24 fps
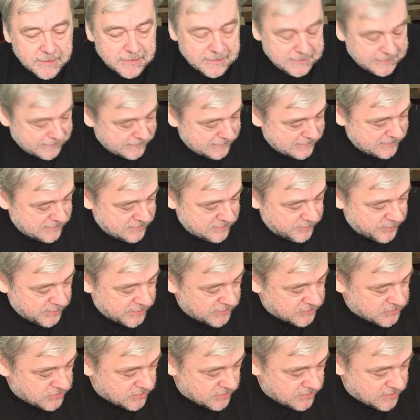But
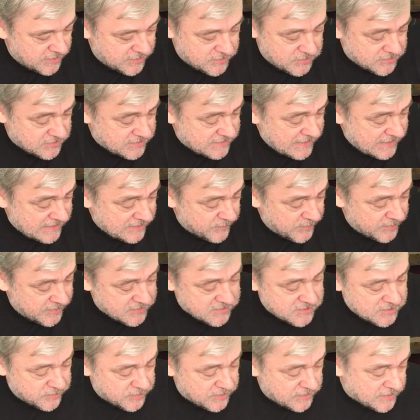it just staggered me that
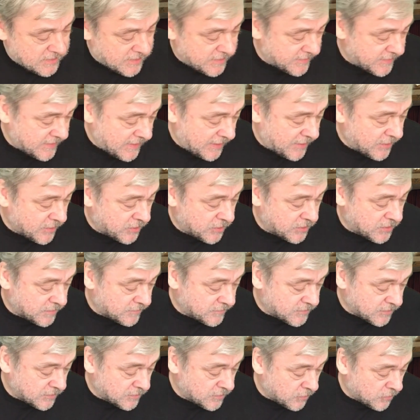somebody like that could have
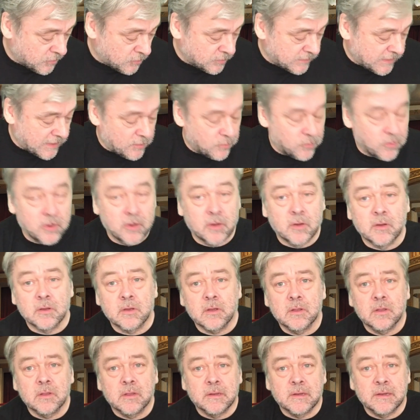done all that work
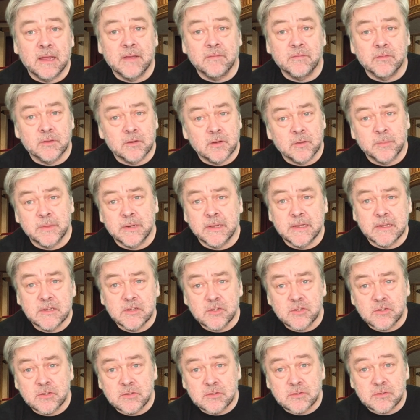and have the
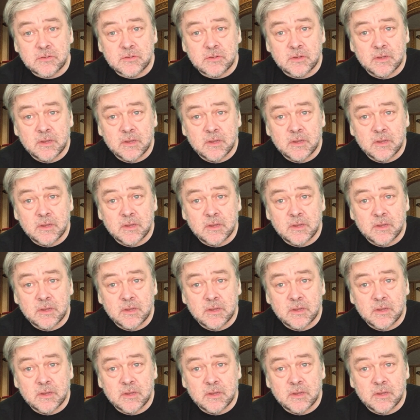nominations